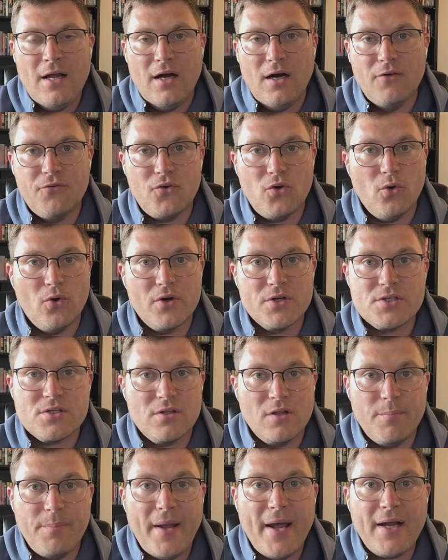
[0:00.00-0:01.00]
of course,
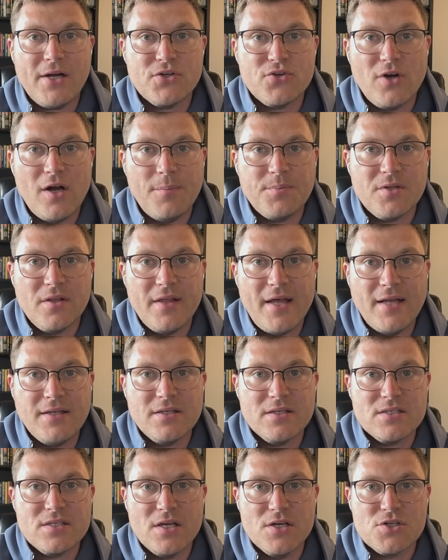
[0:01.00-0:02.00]
the backdrop to that
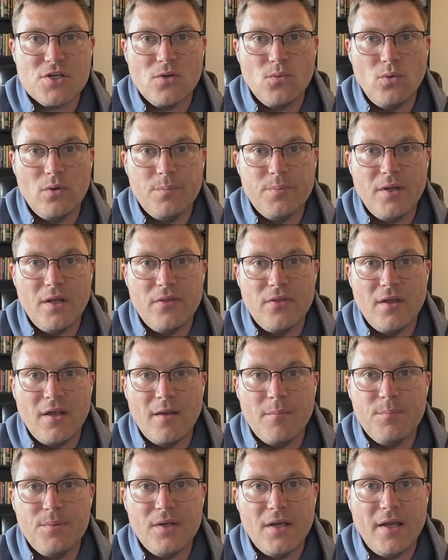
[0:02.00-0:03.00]
decision would be the
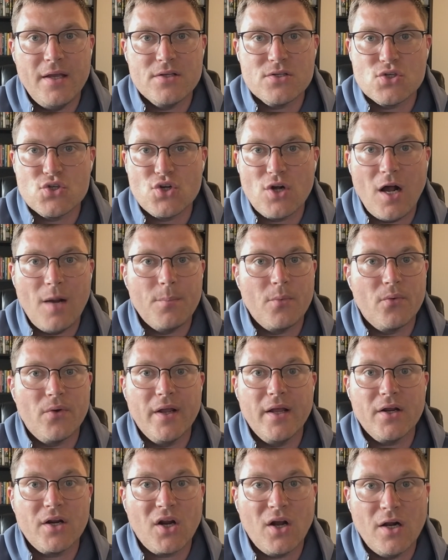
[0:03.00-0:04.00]
NBA's Ja
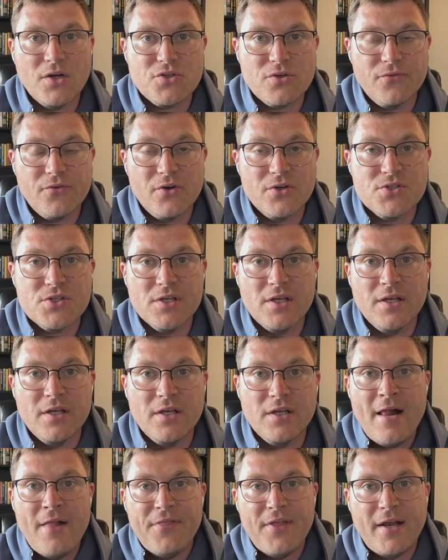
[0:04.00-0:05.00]
Morant
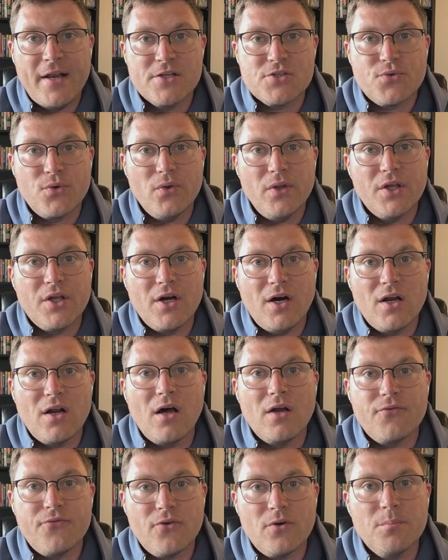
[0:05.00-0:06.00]
controversy that has really gone
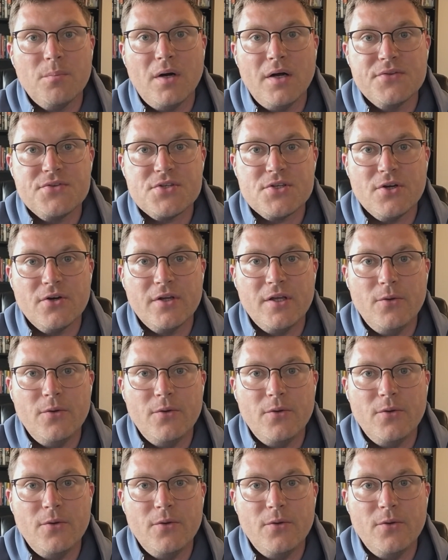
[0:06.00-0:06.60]
on for months here.